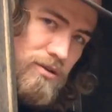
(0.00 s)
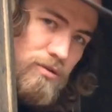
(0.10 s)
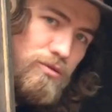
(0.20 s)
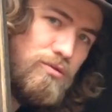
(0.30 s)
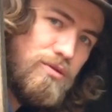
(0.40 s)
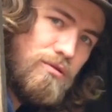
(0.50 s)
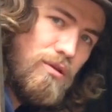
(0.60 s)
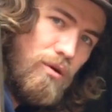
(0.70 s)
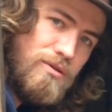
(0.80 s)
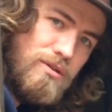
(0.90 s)
2
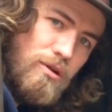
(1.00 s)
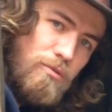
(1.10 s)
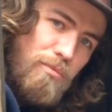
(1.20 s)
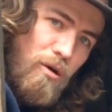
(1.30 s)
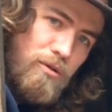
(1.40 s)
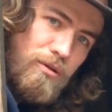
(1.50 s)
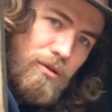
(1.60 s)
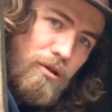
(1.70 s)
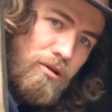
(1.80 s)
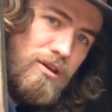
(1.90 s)
Goal Zero Boulder
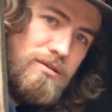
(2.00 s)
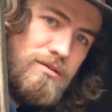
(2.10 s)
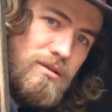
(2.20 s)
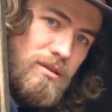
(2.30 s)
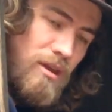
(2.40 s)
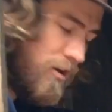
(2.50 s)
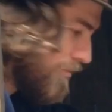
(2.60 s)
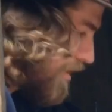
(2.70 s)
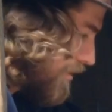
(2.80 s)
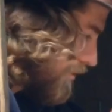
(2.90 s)
30s that are
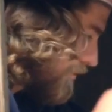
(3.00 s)
mounted on